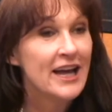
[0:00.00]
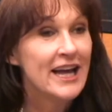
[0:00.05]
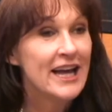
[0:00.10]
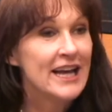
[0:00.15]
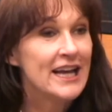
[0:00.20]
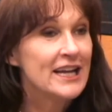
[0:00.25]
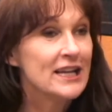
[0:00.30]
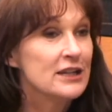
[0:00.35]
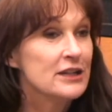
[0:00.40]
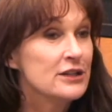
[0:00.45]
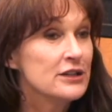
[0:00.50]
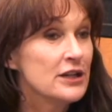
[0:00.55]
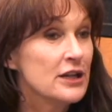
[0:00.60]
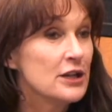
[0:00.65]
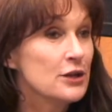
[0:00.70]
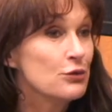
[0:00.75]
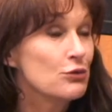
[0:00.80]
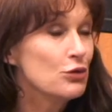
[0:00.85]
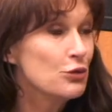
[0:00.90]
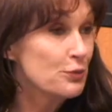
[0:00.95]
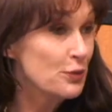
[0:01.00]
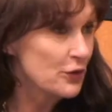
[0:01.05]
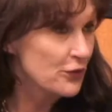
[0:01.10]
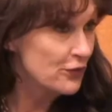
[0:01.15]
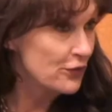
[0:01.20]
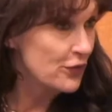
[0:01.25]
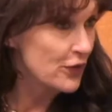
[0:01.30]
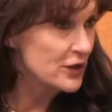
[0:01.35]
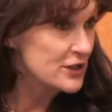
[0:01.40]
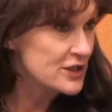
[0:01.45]
And a group
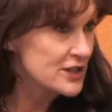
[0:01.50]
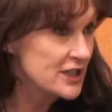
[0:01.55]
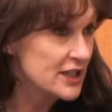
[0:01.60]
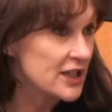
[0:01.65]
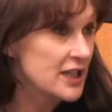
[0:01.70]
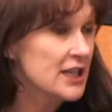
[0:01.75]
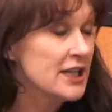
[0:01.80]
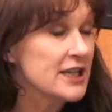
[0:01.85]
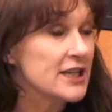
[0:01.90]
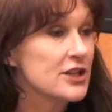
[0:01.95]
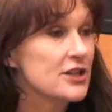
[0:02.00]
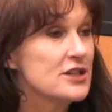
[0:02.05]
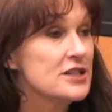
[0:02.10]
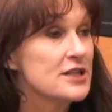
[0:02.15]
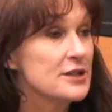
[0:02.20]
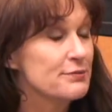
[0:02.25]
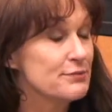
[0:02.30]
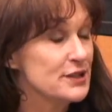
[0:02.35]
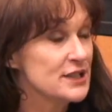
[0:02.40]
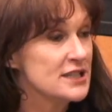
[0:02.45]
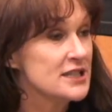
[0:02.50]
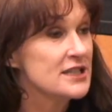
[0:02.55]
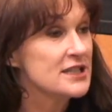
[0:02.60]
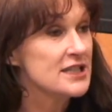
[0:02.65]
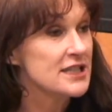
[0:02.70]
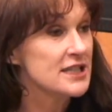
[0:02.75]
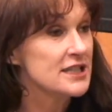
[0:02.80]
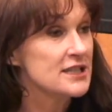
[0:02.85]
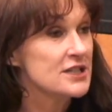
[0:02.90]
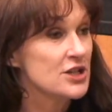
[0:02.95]
of city leaders and business
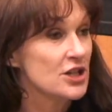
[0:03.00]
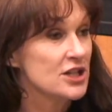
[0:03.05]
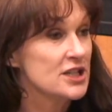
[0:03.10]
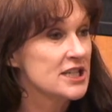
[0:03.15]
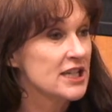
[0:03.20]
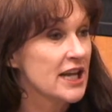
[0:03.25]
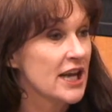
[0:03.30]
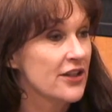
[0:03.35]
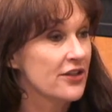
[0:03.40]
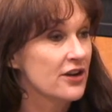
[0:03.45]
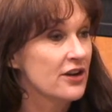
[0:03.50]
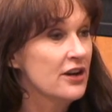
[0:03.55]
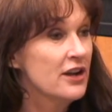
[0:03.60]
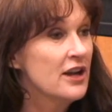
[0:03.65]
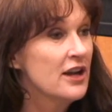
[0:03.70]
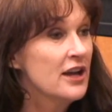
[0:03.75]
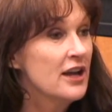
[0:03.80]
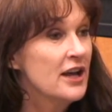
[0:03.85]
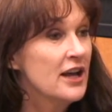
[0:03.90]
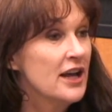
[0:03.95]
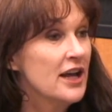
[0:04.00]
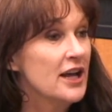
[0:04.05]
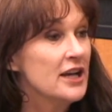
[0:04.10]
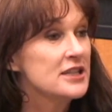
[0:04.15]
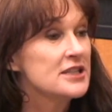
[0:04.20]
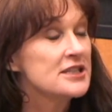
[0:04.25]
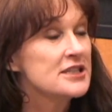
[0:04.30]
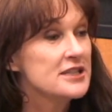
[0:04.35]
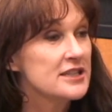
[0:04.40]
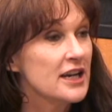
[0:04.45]
leaders got together
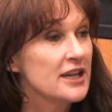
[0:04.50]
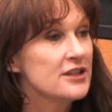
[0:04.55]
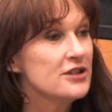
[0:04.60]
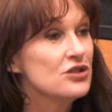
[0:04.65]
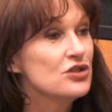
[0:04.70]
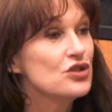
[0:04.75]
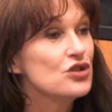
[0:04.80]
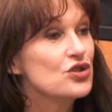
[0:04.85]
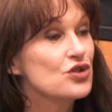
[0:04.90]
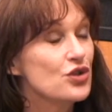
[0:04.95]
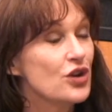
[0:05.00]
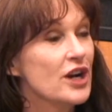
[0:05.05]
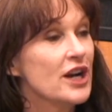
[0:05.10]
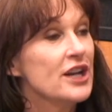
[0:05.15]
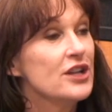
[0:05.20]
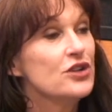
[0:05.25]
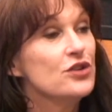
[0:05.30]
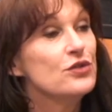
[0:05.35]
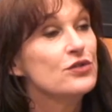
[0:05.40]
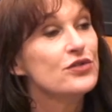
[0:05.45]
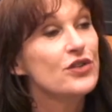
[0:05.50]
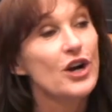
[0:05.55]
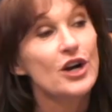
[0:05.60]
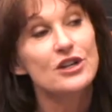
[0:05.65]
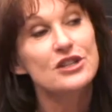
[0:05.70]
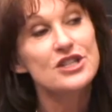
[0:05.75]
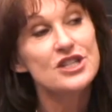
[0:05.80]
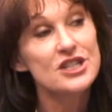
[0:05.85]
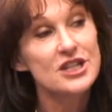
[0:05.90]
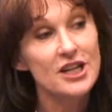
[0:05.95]
and decided to try and use
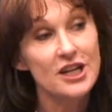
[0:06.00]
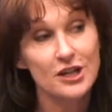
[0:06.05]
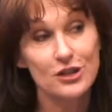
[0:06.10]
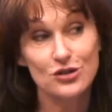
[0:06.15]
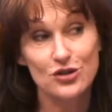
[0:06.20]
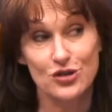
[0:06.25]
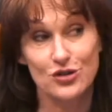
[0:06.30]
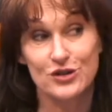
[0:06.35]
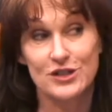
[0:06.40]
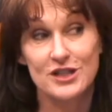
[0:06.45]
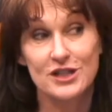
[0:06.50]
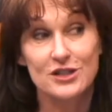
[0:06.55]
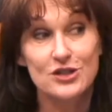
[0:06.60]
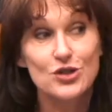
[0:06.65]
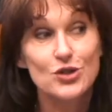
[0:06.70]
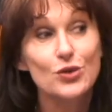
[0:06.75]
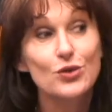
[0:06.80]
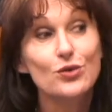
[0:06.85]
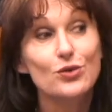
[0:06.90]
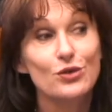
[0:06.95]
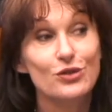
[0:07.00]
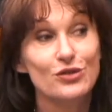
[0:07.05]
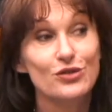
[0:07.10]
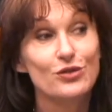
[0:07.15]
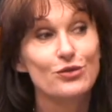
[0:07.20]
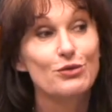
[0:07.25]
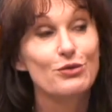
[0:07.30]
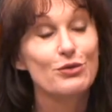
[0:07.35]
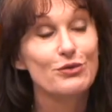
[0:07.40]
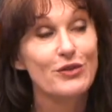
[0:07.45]
arts and culture as a tool
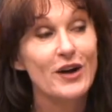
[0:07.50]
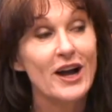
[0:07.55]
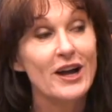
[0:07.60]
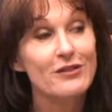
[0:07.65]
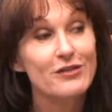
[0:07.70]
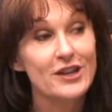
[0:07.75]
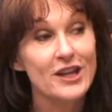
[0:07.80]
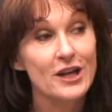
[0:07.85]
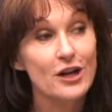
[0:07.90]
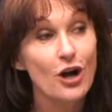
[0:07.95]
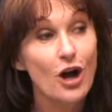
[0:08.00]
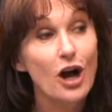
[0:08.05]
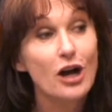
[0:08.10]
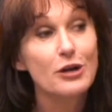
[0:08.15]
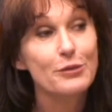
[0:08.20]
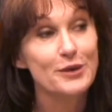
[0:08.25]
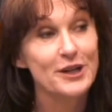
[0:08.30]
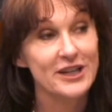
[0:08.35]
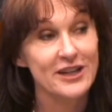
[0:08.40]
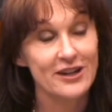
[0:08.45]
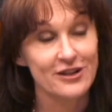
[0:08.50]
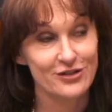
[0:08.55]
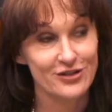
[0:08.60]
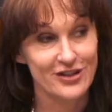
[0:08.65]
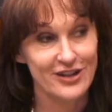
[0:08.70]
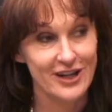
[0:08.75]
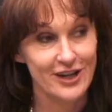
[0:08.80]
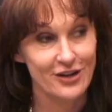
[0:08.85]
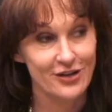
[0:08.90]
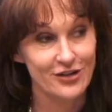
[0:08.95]
to revive the economy
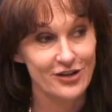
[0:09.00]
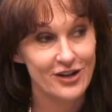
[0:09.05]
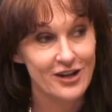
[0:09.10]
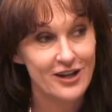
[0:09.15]
downtown.